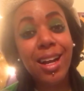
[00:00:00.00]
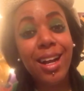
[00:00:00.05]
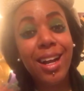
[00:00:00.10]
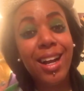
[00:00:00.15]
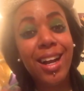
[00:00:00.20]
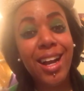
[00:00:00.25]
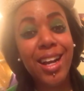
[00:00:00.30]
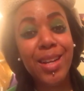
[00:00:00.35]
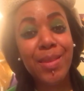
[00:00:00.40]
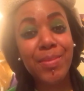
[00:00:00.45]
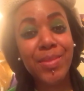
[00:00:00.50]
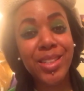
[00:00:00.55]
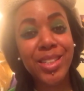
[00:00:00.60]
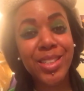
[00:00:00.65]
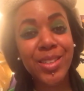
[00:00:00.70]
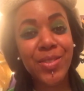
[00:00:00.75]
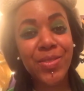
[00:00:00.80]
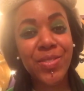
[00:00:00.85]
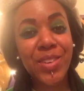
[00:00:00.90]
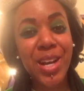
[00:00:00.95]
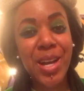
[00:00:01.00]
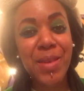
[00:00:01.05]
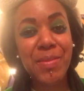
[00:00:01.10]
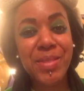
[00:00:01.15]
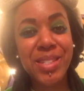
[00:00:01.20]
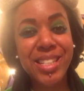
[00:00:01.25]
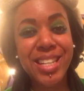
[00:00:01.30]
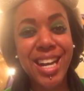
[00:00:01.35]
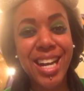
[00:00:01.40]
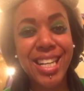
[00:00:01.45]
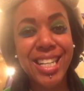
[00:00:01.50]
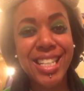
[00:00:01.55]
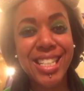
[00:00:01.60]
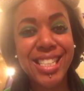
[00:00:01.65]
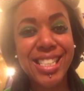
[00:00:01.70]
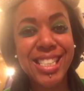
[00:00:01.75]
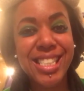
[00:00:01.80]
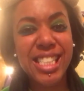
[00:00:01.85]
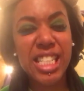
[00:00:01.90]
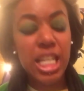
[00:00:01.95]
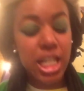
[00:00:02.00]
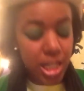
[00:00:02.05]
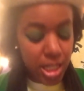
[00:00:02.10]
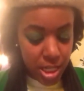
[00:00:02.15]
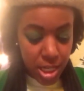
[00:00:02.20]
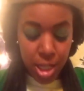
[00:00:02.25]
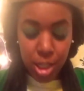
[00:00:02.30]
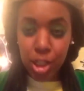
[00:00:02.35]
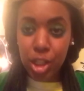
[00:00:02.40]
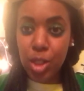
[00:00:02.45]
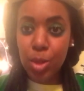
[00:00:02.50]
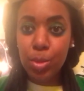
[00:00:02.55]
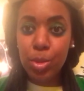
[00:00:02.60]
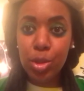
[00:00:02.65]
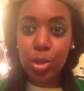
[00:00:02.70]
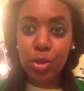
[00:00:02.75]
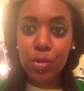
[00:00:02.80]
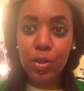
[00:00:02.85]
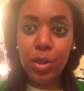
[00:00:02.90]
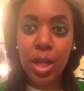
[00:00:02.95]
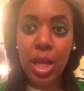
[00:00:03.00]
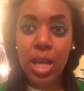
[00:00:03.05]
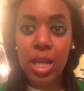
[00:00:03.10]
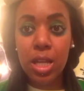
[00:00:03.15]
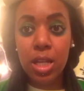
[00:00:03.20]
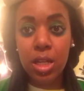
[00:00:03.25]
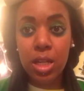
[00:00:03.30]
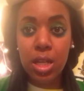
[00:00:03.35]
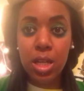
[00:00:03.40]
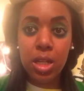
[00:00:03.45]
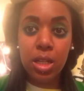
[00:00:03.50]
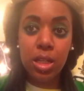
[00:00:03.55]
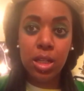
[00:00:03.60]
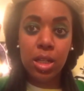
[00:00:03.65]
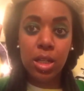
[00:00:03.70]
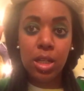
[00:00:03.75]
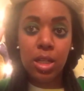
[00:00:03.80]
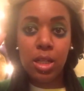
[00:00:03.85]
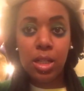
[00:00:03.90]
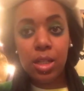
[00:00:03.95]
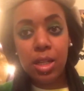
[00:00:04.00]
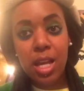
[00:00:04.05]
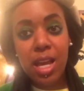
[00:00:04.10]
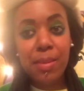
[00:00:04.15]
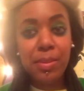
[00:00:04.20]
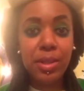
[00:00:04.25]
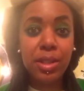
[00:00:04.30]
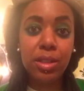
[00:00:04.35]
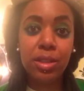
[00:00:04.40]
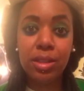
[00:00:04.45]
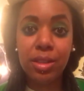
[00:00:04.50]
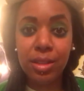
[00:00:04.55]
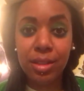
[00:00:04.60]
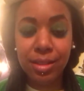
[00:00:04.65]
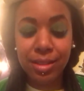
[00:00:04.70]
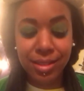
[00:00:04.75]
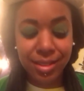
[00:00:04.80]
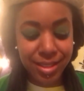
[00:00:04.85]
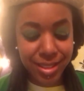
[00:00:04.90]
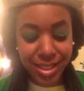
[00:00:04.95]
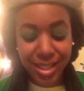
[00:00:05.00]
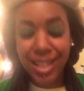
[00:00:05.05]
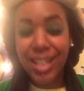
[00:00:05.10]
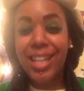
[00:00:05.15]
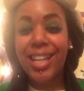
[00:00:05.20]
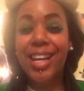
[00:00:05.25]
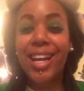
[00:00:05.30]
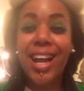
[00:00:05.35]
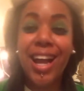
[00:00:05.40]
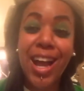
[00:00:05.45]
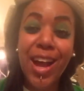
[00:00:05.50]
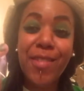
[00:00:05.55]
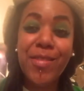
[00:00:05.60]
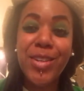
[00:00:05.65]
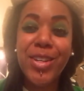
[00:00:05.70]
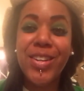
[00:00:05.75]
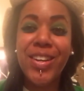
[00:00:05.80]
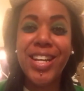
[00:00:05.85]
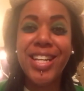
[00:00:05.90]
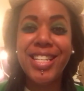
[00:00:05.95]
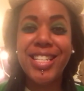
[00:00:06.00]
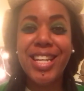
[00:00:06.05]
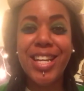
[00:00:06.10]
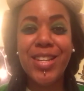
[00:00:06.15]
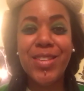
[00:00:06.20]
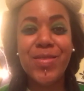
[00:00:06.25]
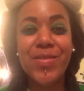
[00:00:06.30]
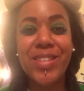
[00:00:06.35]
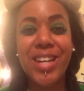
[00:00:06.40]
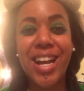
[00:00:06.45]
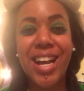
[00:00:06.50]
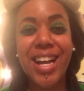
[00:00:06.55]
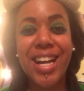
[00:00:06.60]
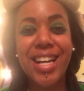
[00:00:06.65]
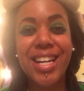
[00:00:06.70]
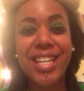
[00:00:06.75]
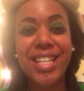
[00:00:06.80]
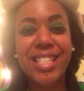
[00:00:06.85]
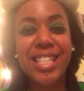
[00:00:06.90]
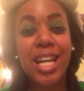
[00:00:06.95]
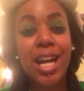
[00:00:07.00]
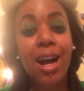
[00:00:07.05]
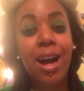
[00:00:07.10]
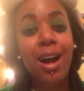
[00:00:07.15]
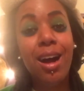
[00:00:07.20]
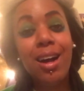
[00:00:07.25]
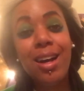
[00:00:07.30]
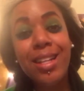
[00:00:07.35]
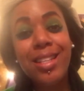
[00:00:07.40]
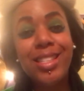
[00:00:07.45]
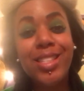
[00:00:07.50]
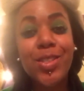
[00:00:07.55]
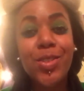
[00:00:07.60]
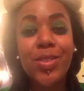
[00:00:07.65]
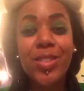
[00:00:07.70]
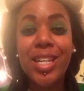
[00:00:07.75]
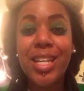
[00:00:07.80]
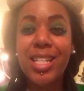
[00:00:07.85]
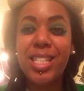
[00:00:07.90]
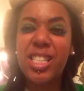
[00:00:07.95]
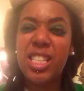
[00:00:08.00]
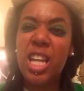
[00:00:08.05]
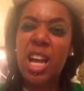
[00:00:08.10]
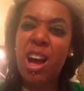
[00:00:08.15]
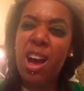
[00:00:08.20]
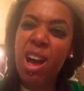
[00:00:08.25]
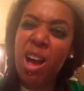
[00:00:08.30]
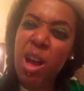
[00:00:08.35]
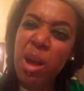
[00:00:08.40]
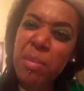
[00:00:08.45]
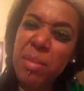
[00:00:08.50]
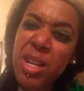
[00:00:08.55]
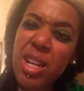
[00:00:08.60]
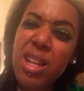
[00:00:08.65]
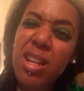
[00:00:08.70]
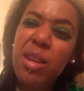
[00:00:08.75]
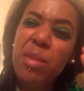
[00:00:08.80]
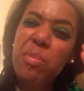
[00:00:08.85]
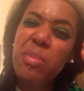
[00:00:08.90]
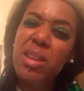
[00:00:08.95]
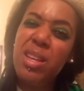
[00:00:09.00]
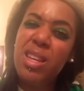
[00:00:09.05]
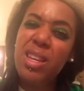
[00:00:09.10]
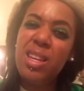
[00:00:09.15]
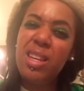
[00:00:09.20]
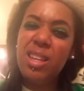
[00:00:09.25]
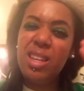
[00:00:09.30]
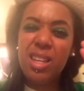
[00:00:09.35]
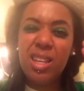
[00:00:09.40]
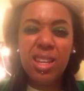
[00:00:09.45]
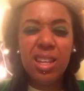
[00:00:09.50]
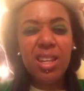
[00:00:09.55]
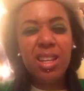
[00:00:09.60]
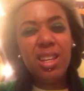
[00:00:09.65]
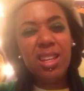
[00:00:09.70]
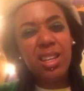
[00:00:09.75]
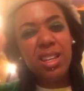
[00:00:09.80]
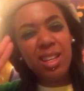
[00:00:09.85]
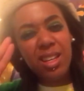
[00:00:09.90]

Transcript: I am the Good Vibes Goddess. It's a beautiful day in the neighborhood. Have a great day, you guys. Until next time, peace.